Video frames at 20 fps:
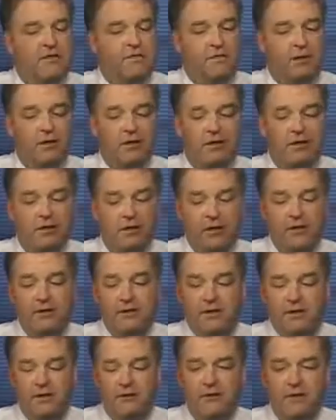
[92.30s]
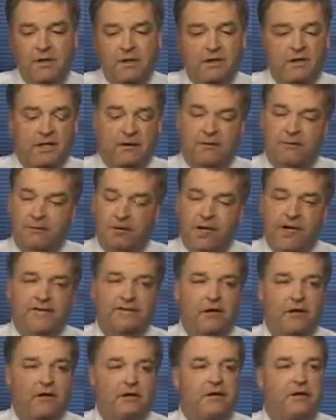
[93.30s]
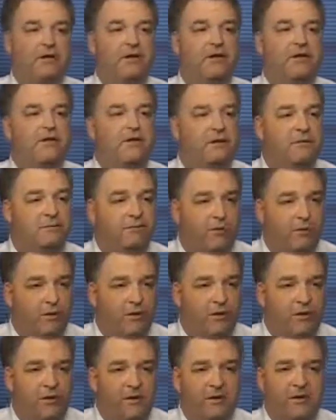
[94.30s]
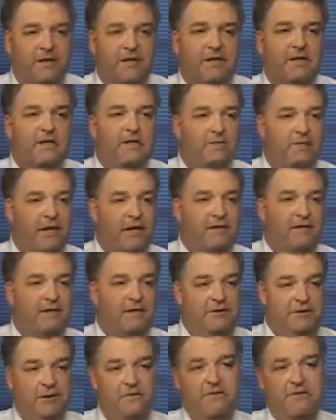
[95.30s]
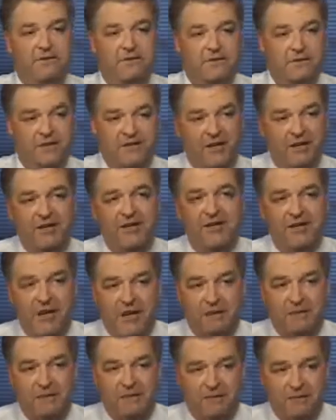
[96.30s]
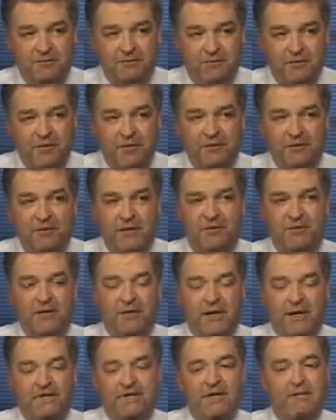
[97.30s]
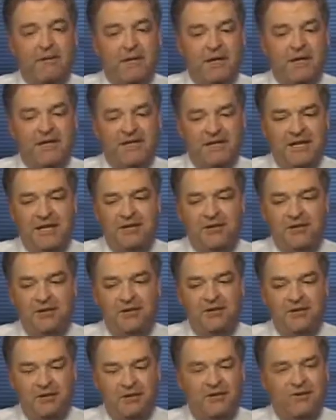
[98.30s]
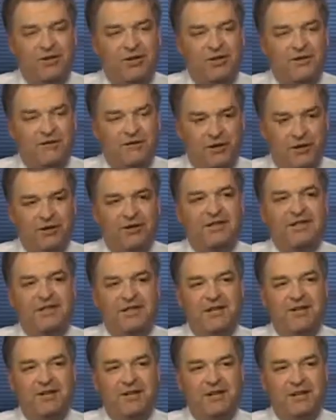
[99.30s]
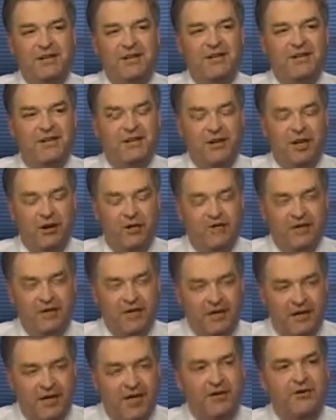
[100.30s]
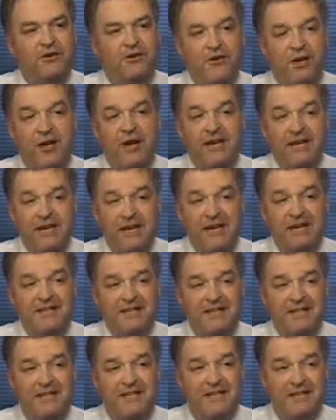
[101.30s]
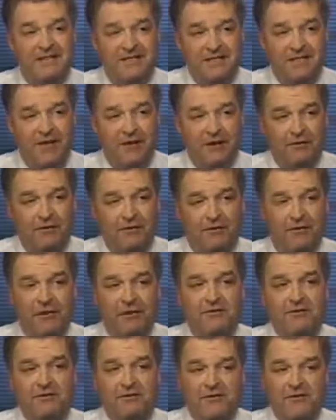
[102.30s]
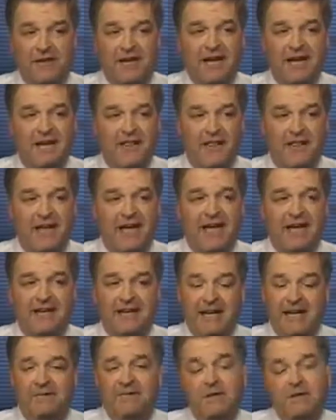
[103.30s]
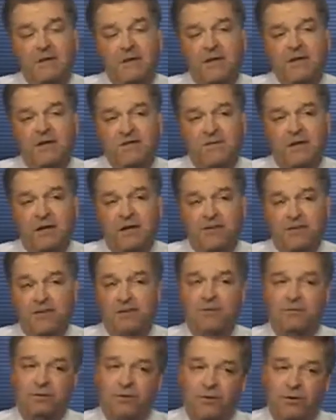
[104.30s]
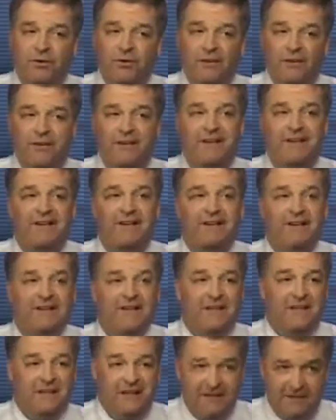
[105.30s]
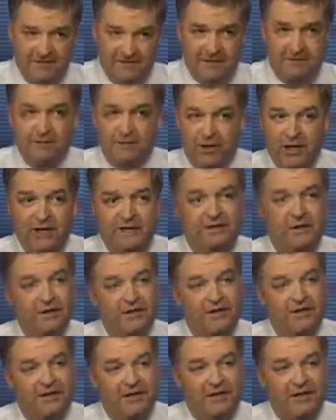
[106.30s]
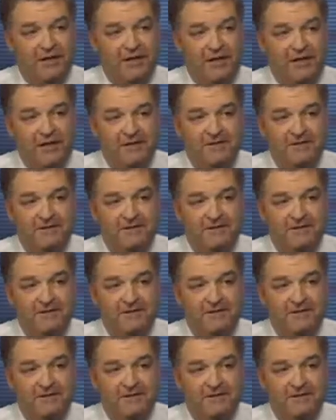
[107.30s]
if you're going to, now implied volatility is important, but in terms of selling option premium, you have to pay attention to the volatility of the underlying asset itself and understand that every bit as much or more as implied volatility.